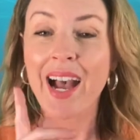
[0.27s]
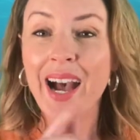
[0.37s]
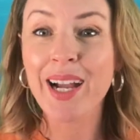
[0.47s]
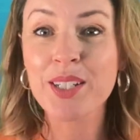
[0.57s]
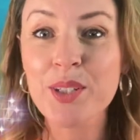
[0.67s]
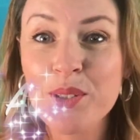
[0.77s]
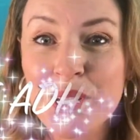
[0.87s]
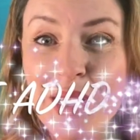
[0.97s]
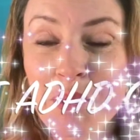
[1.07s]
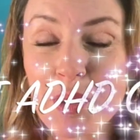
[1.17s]
Are you
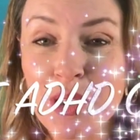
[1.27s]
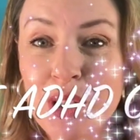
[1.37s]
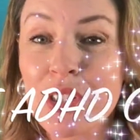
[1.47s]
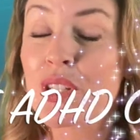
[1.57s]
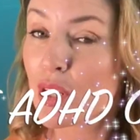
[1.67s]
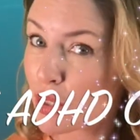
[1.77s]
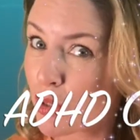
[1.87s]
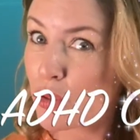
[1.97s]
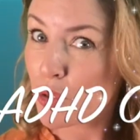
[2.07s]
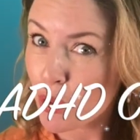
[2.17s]
suspicious that
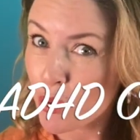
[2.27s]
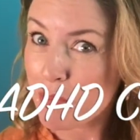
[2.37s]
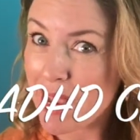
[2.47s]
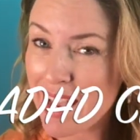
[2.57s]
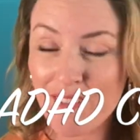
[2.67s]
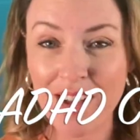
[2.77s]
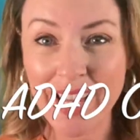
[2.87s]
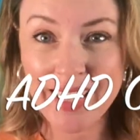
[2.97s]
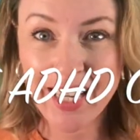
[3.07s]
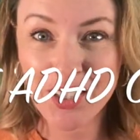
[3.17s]
you too may have
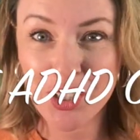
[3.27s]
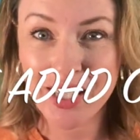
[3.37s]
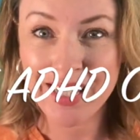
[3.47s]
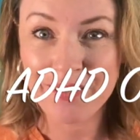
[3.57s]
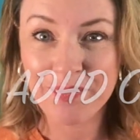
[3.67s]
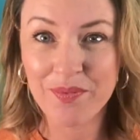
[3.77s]
ADHD?